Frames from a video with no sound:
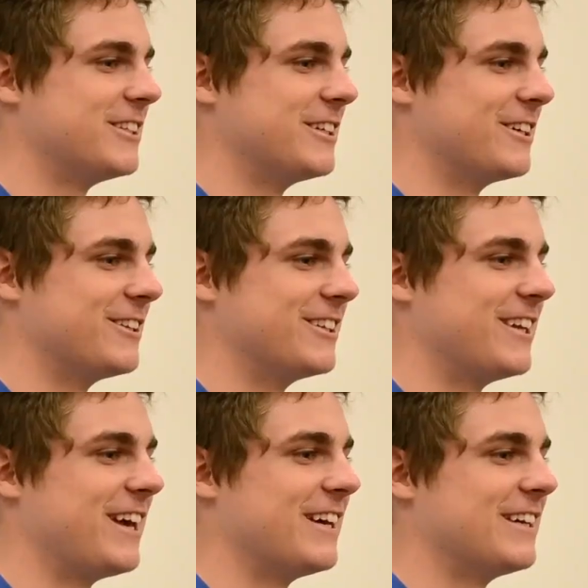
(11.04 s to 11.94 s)
the other
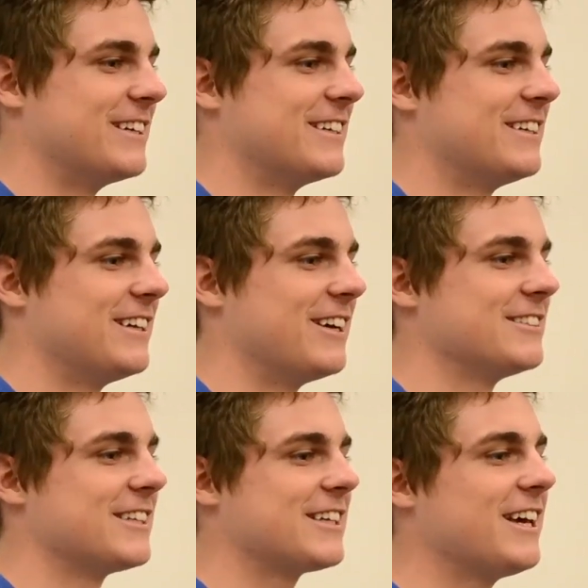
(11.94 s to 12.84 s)
day, I
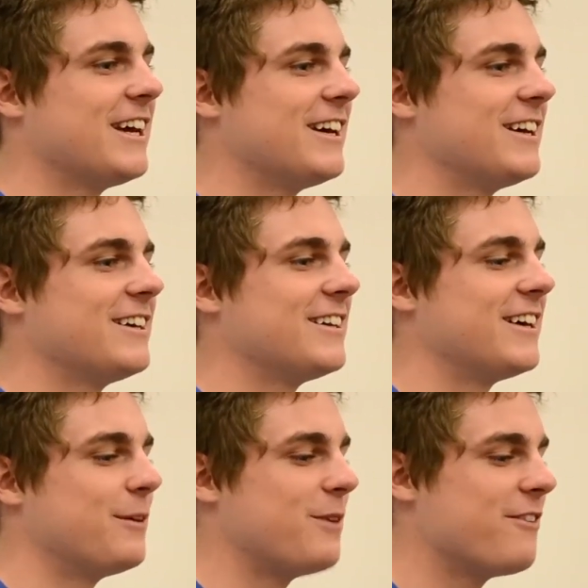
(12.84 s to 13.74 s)
was like, yeah,
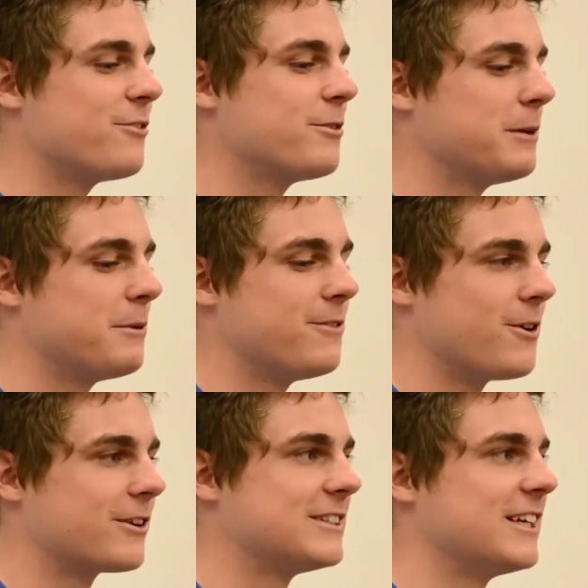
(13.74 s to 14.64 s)
I haven't really been
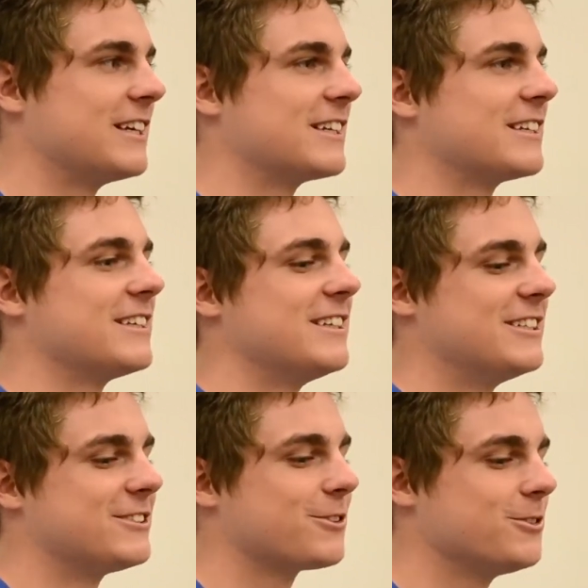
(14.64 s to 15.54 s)
focusing.
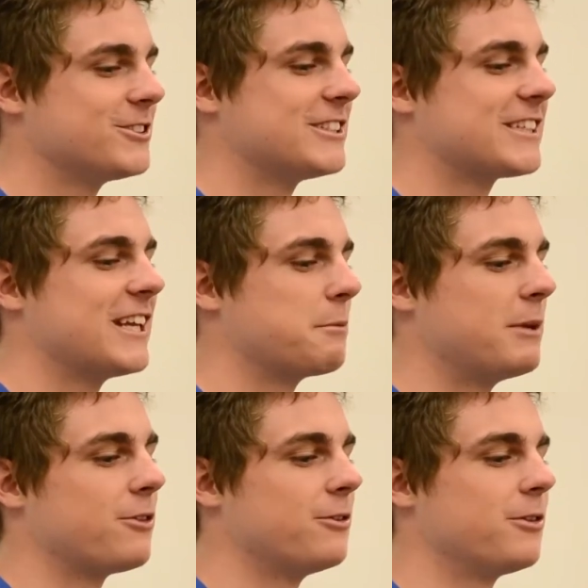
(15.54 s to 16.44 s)
School's just getting
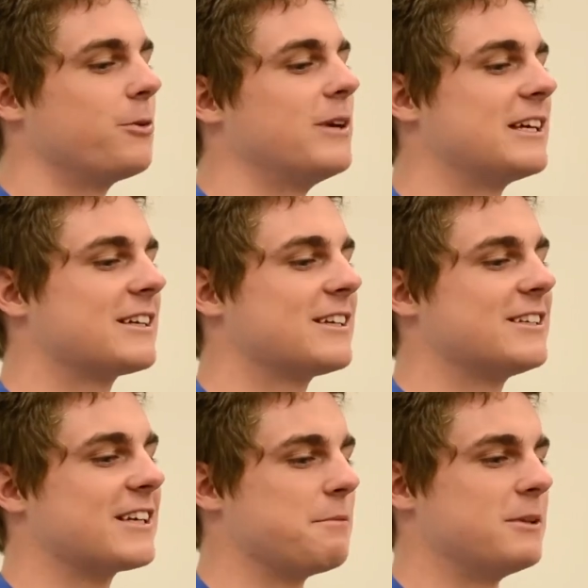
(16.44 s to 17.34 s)
me through the week
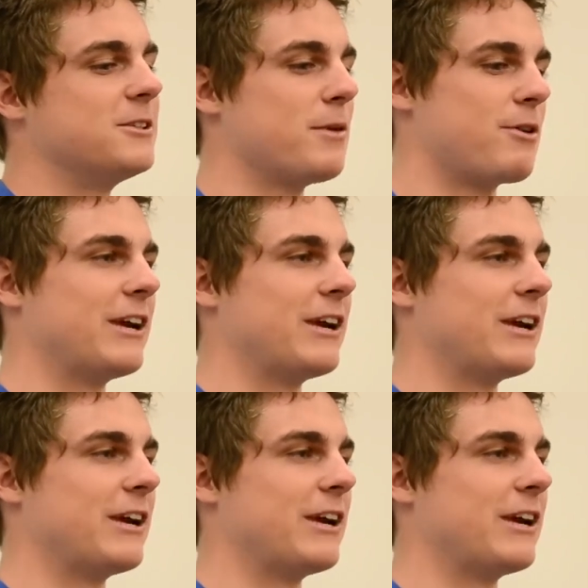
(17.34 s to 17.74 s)
to get me to my